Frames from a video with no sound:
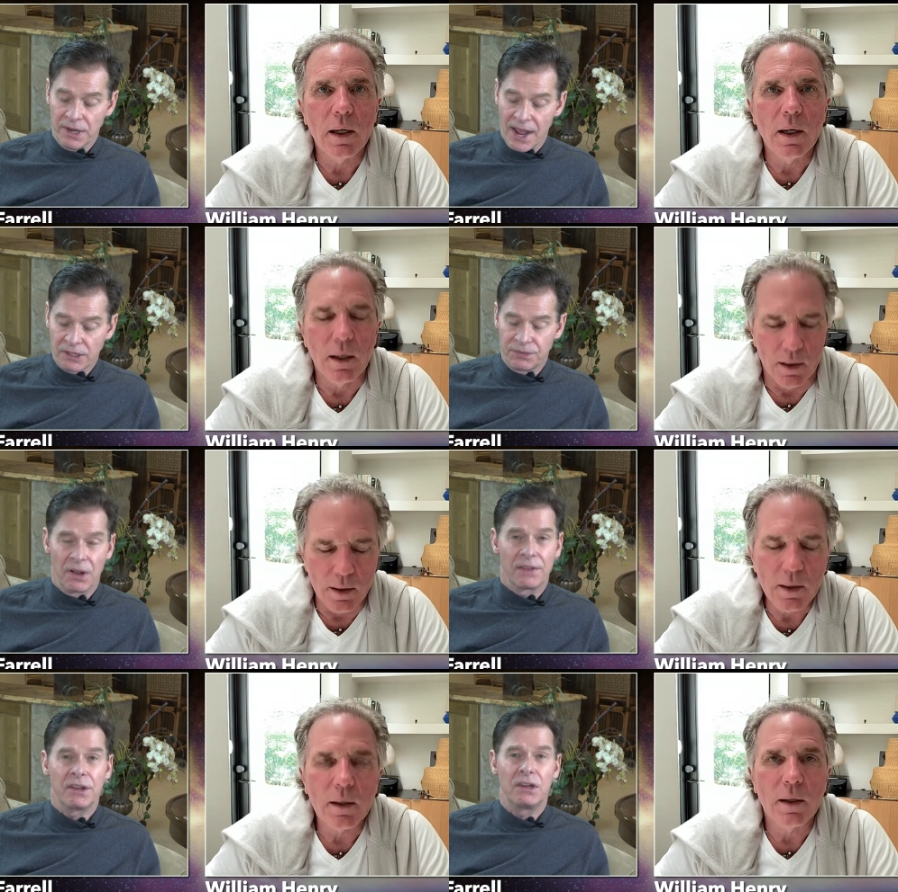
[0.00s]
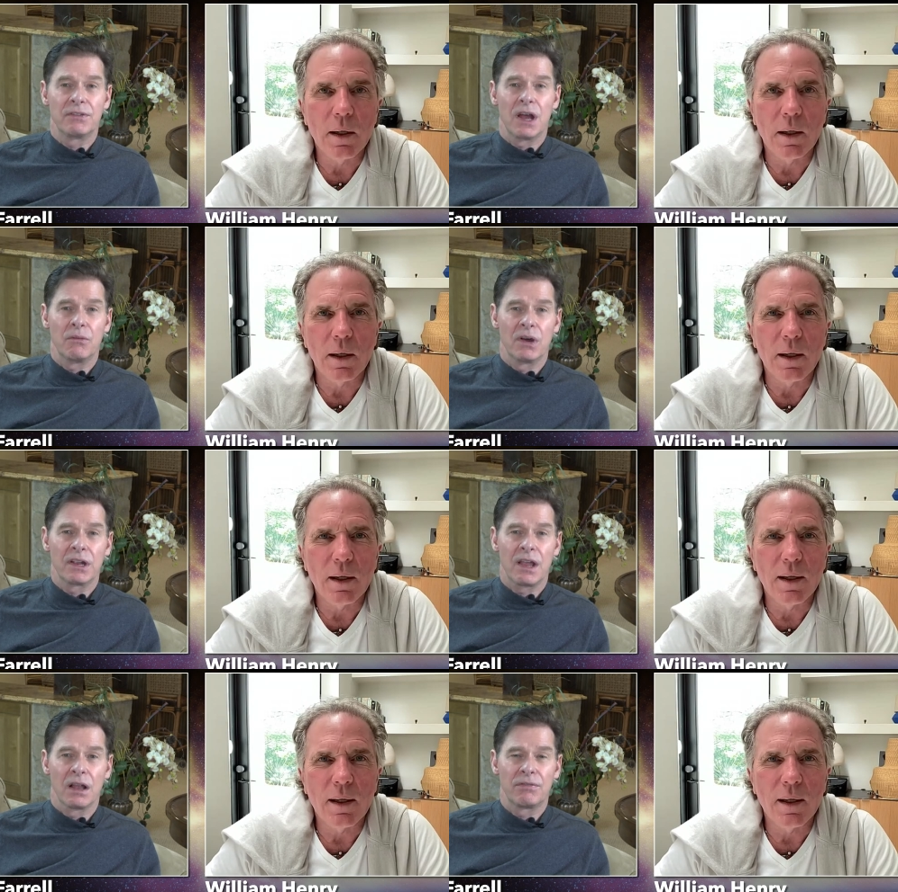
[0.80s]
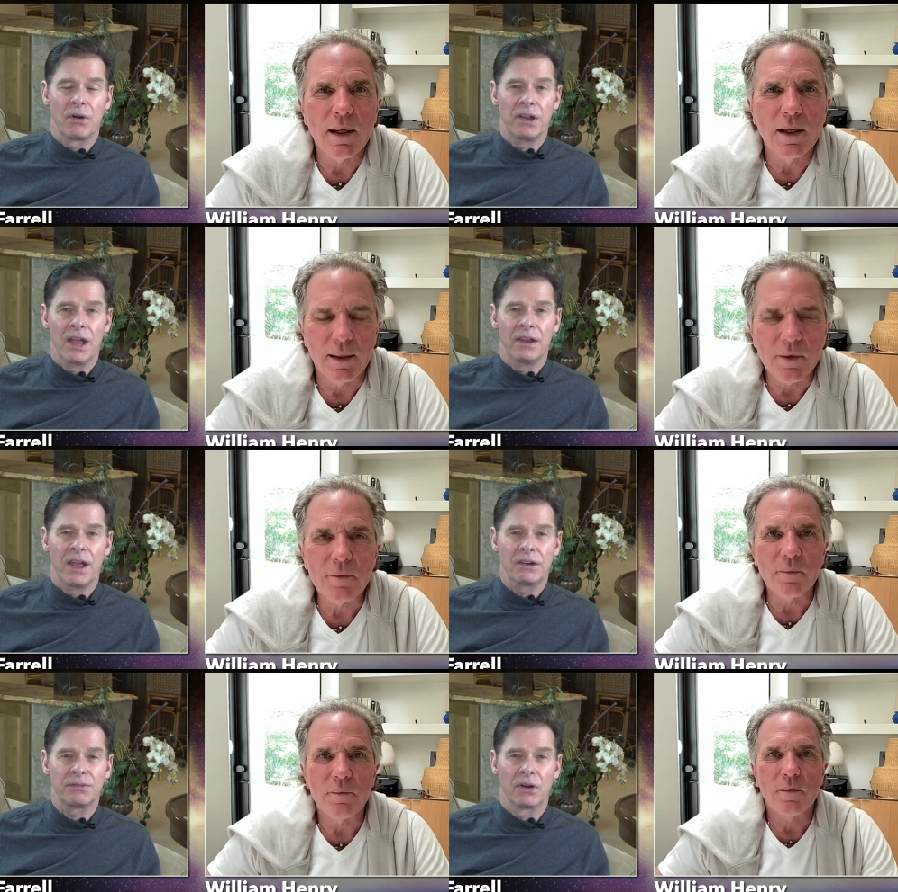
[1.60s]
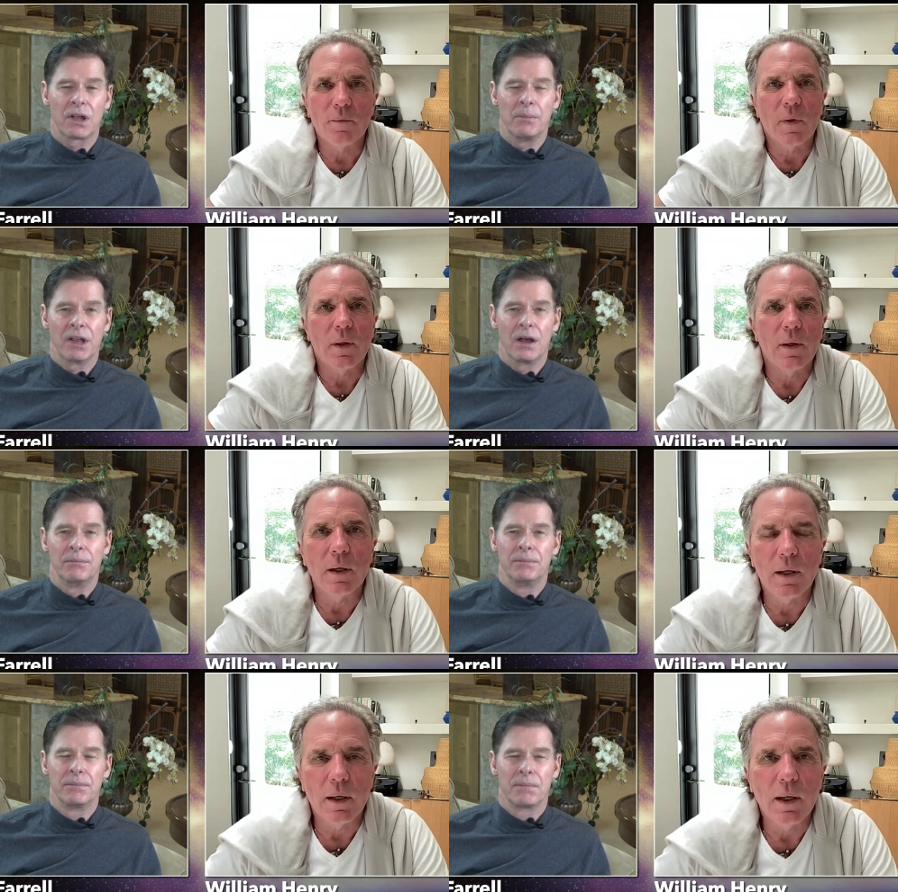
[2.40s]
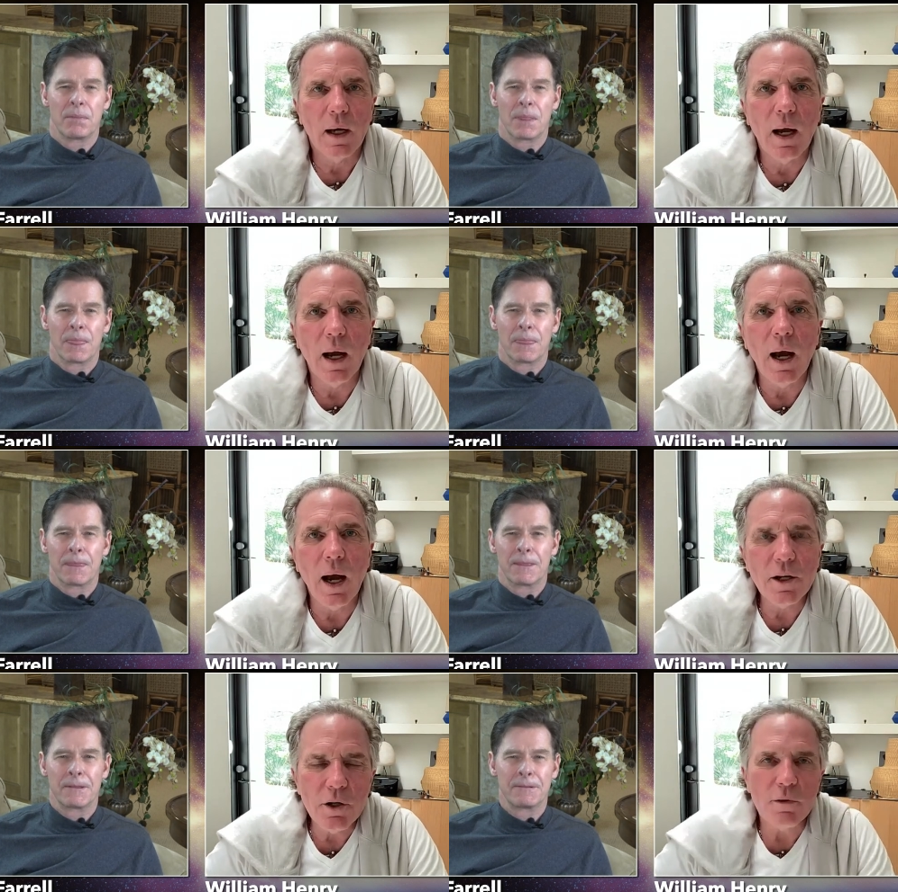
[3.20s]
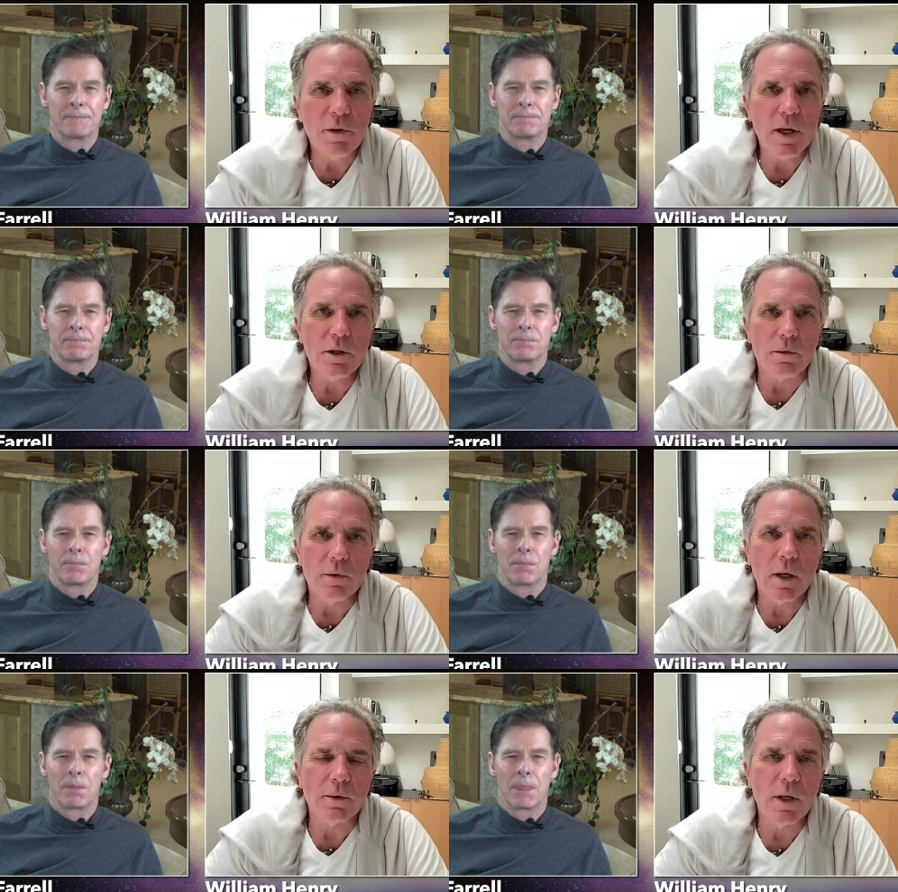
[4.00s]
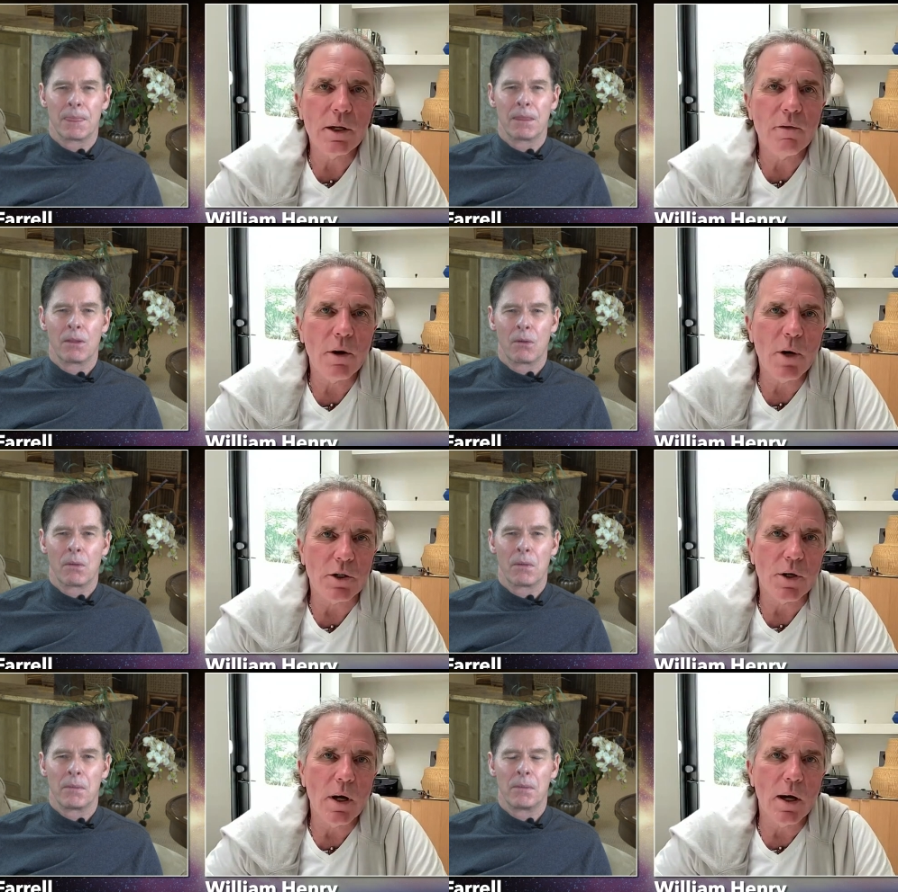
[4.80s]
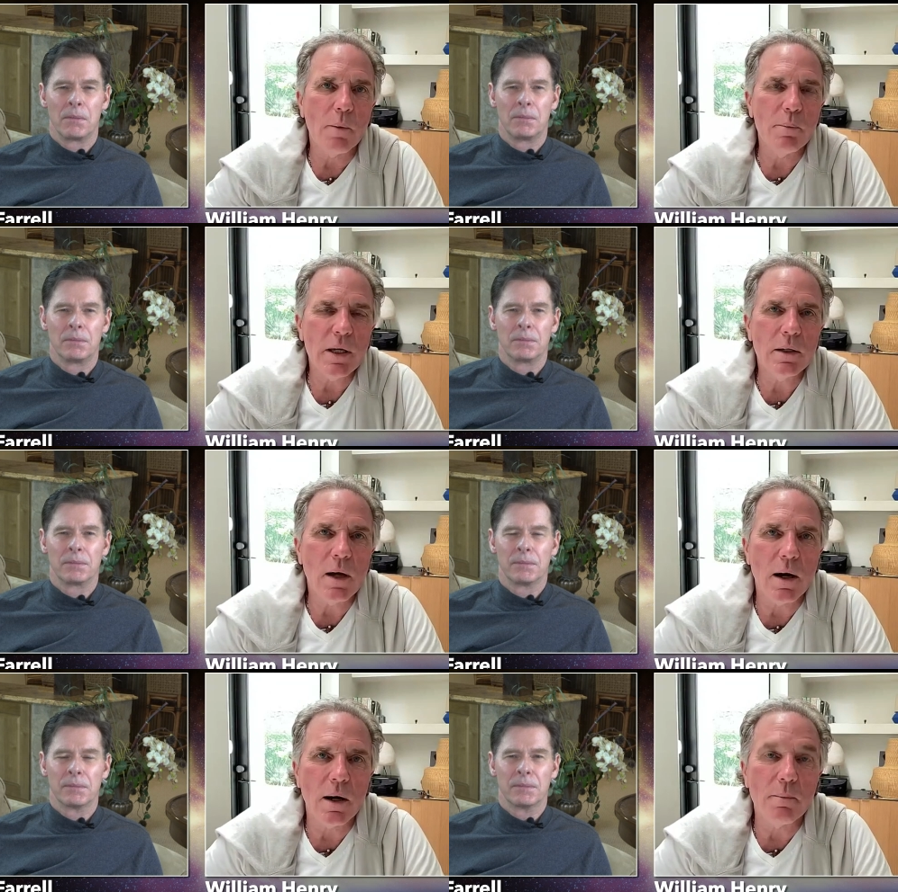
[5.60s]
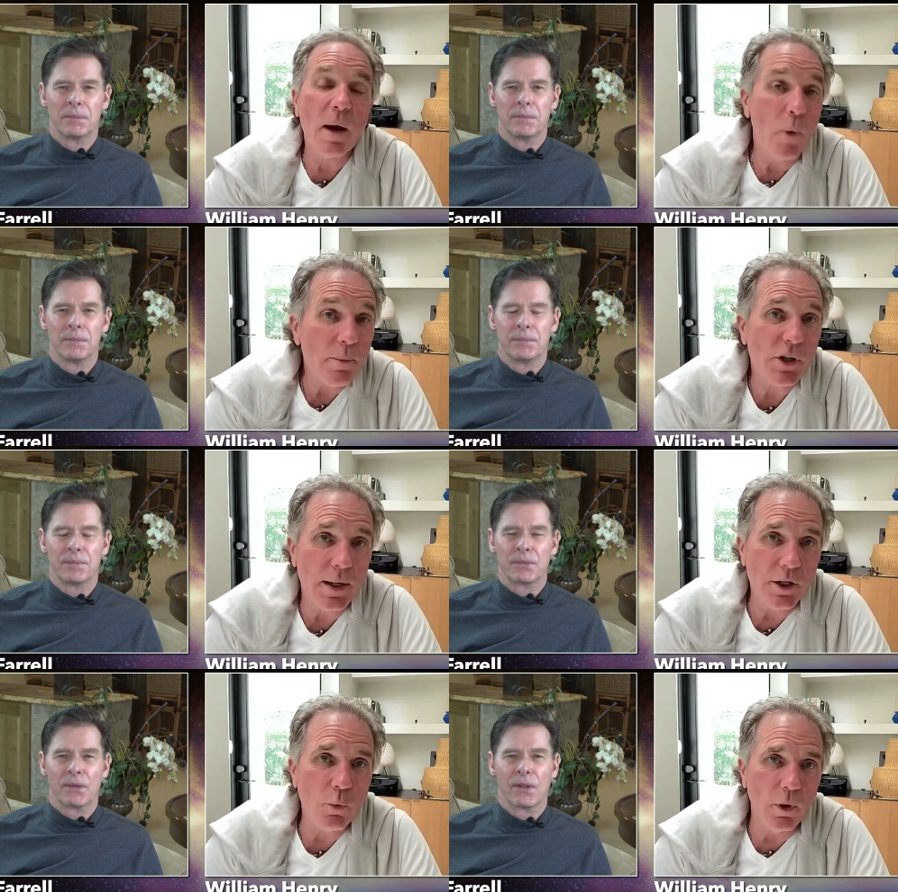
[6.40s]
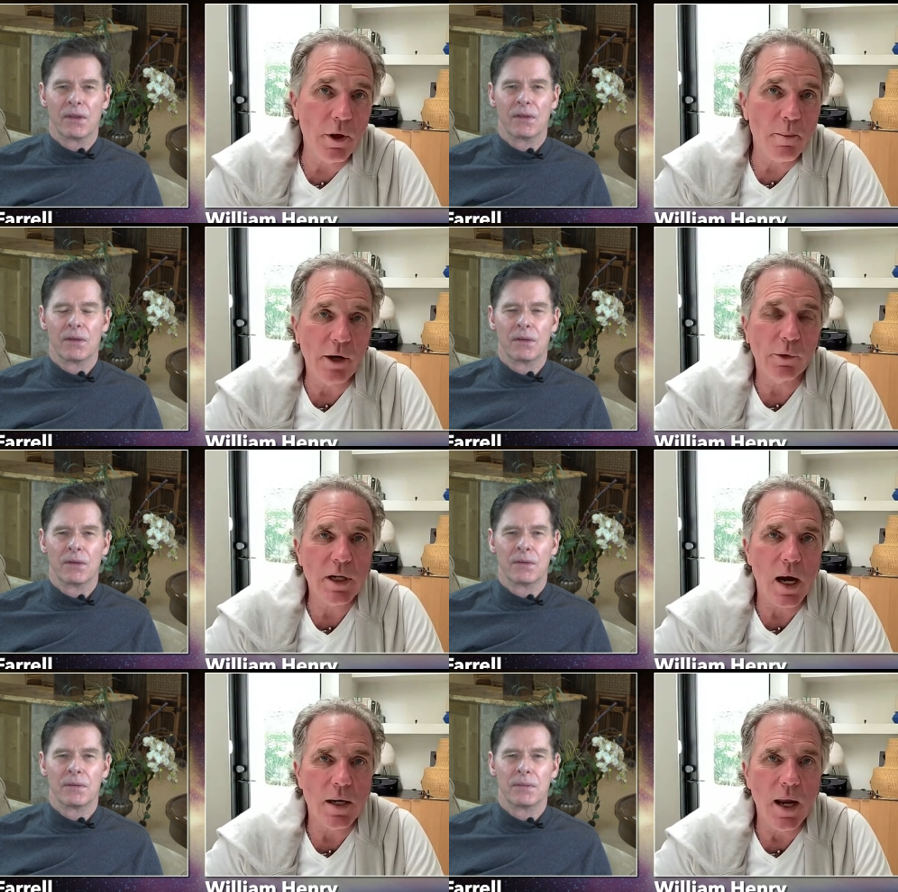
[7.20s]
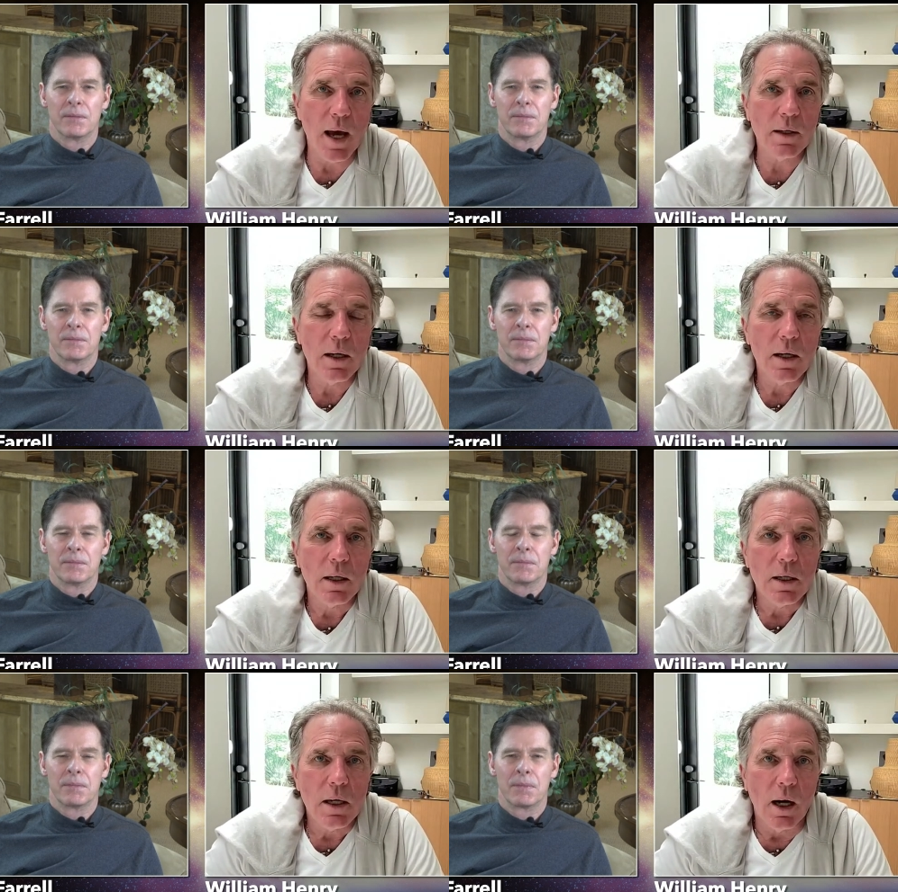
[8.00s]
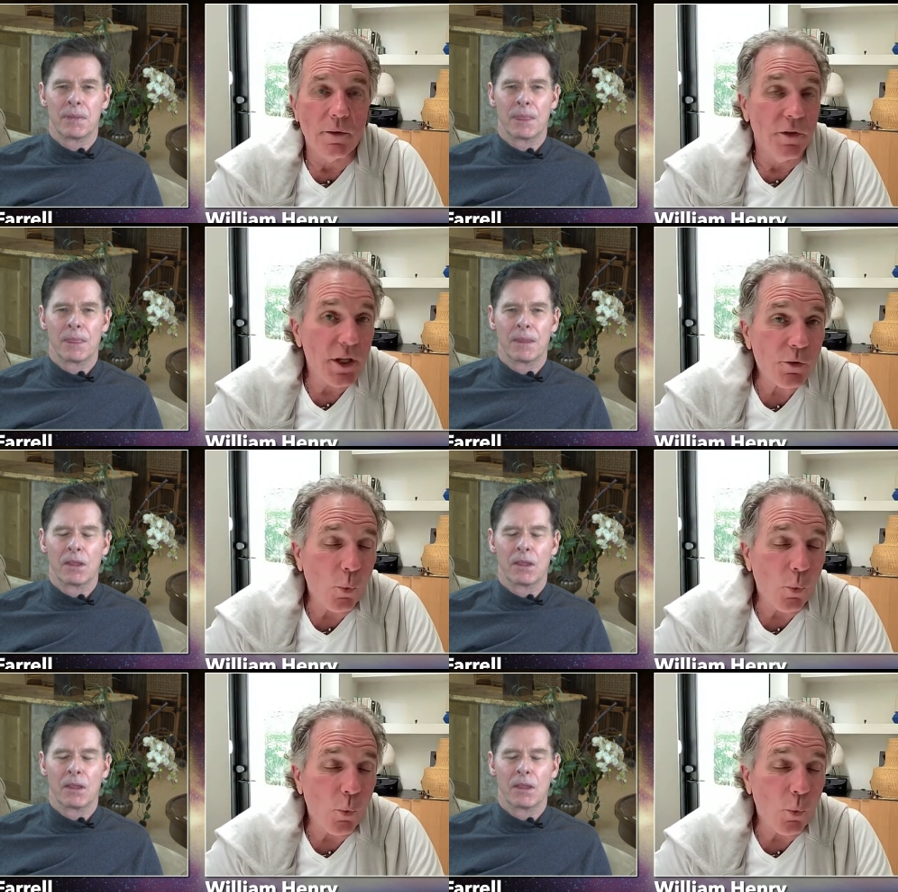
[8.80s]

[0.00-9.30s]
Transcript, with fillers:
Speaker 1: Nashville. I think you've got one in California and Nashville coming up.
Speaker 2: I do. Thank you. Yeah, thank you very much. I'll be, uh, my website is williamhenry.net. Uh, this